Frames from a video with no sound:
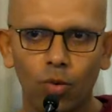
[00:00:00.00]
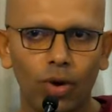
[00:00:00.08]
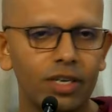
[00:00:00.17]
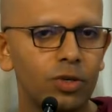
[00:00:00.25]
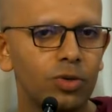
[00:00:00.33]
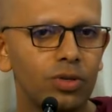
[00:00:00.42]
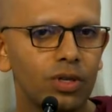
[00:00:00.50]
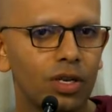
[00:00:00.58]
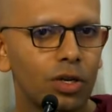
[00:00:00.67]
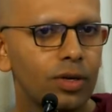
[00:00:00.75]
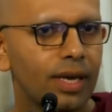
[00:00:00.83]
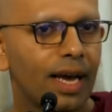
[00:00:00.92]
when you
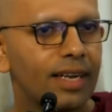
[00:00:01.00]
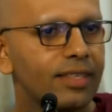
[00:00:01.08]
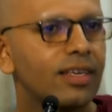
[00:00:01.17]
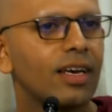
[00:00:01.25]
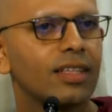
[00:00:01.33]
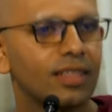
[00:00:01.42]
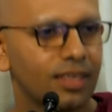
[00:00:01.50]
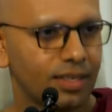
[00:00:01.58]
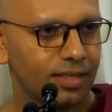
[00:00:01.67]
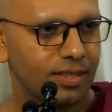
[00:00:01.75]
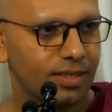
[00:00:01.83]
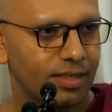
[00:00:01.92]
look at Jati,
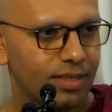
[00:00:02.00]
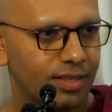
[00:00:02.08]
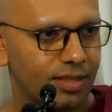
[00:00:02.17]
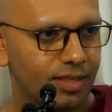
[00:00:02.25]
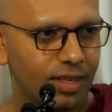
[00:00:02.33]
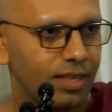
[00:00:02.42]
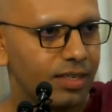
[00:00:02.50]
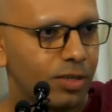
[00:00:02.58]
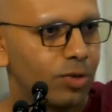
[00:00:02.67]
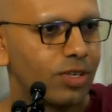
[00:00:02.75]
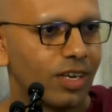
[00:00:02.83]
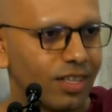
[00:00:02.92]
there is
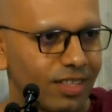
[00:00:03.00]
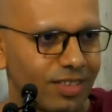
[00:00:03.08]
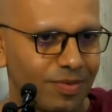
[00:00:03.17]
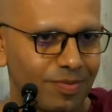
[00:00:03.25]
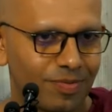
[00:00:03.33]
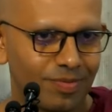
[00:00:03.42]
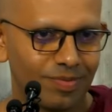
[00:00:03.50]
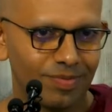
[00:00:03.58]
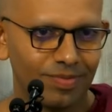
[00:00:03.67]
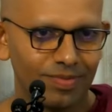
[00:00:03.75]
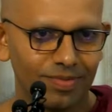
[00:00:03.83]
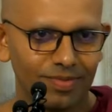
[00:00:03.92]
no Jati.
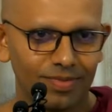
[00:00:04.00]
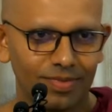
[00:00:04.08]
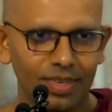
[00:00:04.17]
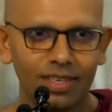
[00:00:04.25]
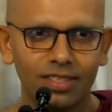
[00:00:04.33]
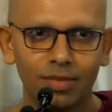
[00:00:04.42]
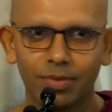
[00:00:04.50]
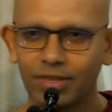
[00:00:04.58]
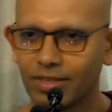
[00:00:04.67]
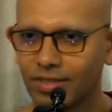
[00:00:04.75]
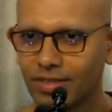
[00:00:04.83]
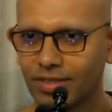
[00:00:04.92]
It
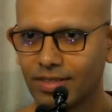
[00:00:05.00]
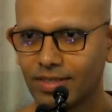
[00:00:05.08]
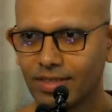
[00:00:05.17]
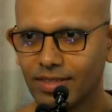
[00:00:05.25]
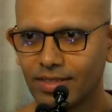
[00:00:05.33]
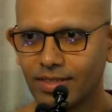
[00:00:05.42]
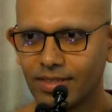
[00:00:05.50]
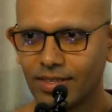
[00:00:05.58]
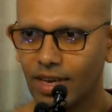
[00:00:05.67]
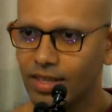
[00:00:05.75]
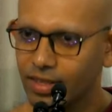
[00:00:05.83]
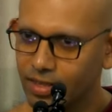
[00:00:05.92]
disappears.
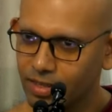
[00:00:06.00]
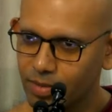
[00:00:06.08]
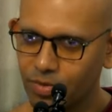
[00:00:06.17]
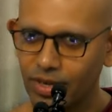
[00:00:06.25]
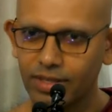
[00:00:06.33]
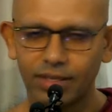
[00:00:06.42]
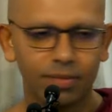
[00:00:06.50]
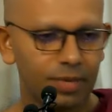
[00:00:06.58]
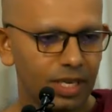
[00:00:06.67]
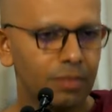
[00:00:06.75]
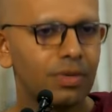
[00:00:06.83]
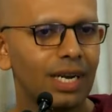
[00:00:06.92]
Jati is suppressed, it
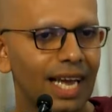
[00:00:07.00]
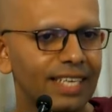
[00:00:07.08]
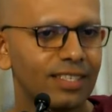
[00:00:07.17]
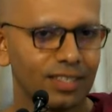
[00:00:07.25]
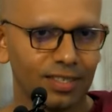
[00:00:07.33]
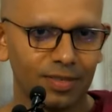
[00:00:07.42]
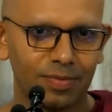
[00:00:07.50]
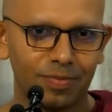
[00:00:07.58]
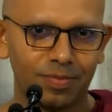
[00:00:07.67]
becomes latent.